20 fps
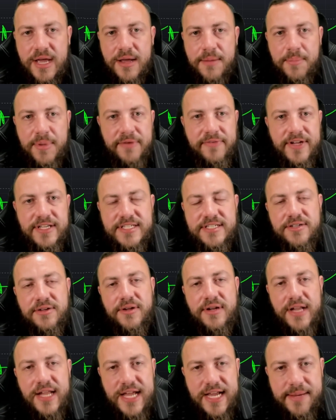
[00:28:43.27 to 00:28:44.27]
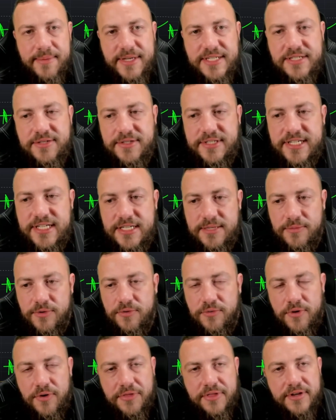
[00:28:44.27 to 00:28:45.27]
But if I still like them, I still see some
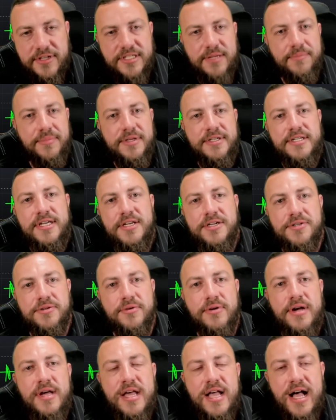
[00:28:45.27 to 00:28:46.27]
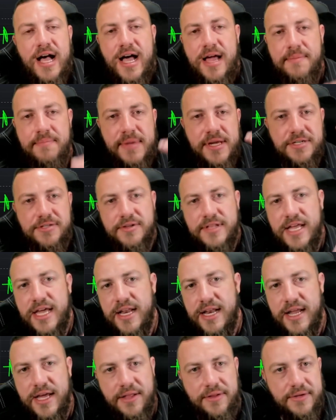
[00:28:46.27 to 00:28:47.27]
growth. There's some potential. I measure
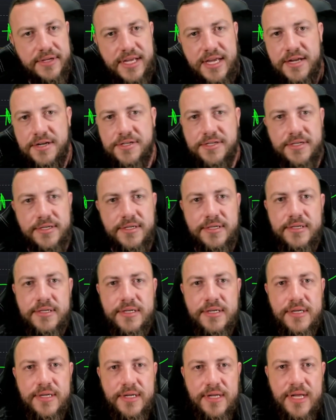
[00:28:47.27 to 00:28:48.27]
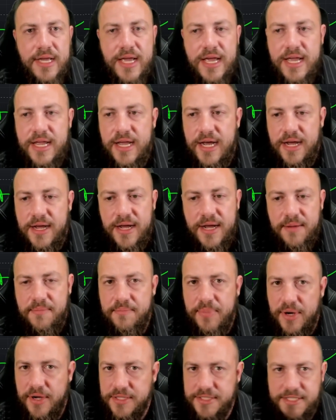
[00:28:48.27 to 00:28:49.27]
that in allocation. Hey, I'm
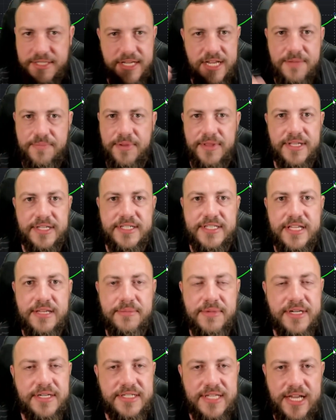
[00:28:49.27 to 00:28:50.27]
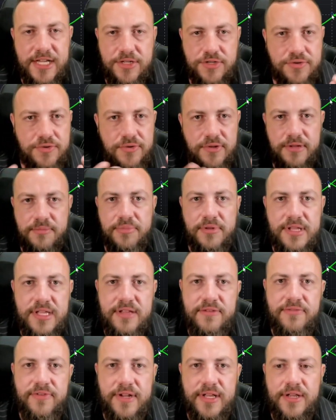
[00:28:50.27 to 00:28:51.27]
balls deep in this thing because I truly
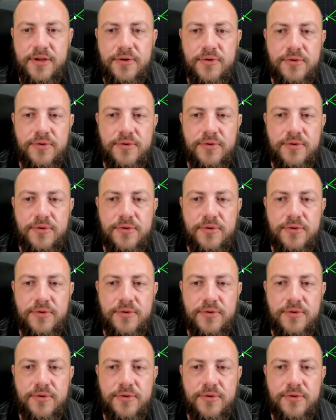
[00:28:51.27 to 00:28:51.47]
believe in it.